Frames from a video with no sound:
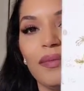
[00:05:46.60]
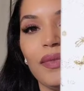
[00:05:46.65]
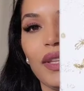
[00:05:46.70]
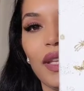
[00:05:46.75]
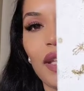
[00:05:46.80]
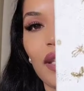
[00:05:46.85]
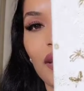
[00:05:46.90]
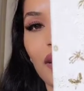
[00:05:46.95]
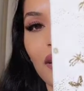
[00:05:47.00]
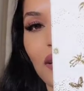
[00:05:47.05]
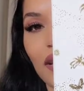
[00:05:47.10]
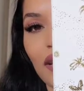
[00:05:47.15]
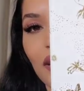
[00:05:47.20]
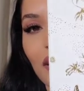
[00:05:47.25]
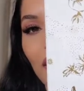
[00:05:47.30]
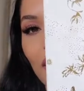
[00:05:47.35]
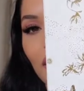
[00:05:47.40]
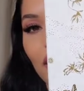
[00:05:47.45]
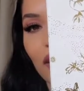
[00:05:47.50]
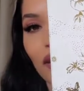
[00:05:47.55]
look at the
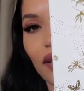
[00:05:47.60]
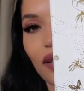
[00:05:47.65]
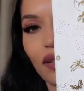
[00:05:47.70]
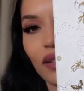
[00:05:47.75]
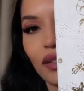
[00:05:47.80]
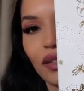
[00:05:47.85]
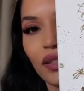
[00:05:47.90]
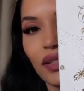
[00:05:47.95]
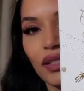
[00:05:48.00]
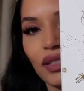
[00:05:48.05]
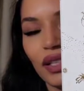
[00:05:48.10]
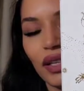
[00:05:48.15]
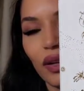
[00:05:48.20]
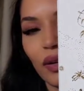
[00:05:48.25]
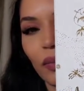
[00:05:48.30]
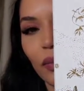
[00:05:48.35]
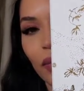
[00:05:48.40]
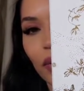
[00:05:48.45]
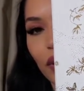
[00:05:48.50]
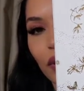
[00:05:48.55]
design it's like
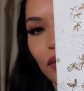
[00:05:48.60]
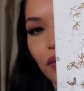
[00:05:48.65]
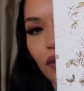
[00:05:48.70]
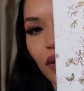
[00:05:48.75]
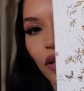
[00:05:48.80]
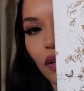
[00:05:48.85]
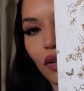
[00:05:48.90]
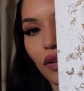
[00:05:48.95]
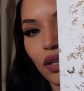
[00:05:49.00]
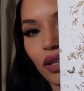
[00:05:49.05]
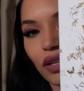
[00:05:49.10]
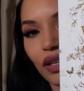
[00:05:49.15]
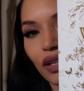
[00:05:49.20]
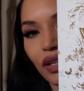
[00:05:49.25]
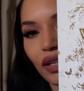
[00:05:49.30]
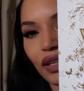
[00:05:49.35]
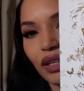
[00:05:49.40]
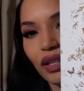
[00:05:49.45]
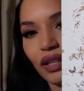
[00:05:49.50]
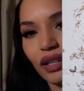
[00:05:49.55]
a butterfly
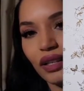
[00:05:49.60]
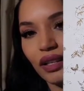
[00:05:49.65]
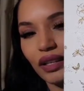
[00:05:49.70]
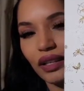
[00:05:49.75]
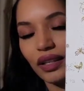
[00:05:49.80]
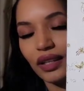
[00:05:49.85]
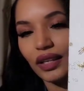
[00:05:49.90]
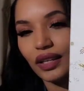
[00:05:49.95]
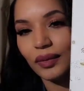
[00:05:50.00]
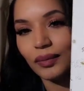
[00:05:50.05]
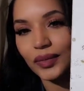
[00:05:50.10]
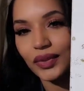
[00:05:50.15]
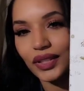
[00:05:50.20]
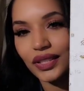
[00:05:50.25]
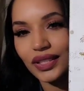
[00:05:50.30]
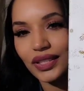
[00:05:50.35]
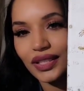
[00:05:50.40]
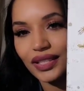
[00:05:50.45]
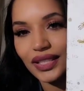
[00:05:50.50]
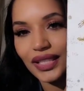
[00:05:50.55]
garden and i am
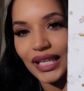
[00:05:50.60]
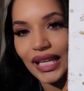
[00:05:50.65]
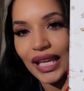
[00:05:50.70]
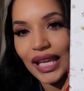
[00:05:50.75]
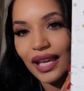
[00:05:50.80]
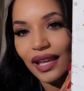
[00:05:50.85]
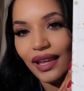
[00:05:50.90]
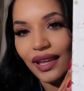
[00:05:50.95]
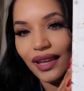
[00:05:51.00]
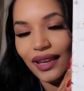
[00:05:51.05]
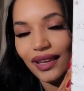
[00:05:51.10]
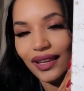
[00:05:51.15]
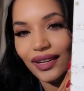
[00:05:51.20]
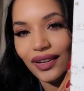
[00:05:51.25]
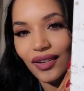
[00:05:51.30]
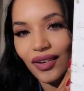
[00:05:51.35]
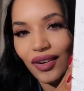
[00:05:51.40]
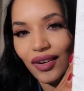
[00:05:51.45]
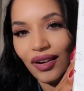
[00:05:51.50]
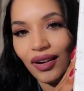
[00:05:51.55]
just
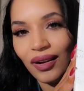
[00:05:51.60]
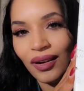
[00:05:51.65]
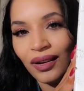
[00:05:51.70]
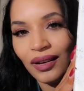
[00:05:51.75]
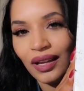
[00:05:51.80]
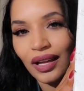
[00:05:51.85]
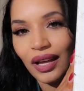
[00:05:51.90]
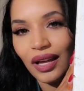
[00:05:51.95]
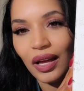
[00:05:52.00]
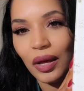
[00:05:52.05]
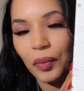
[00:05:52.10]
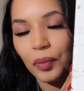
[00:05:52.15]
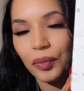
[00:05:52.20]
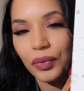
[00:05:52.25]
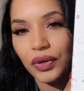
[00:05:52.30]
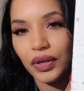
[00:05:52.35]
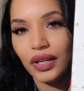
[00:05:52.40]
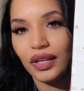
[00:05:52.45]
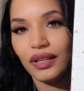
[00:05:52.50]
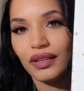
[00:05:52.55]
in awe how
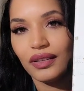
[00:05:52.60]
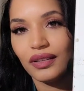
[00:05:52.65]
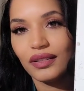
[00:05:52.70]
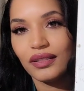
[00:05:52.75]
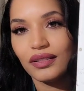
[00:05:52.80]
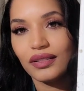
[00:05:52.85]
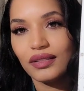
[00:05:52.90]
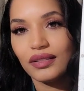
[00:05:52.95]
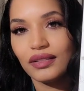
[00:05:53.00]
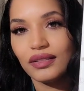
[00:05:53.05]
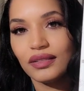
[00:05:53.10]
pretty it is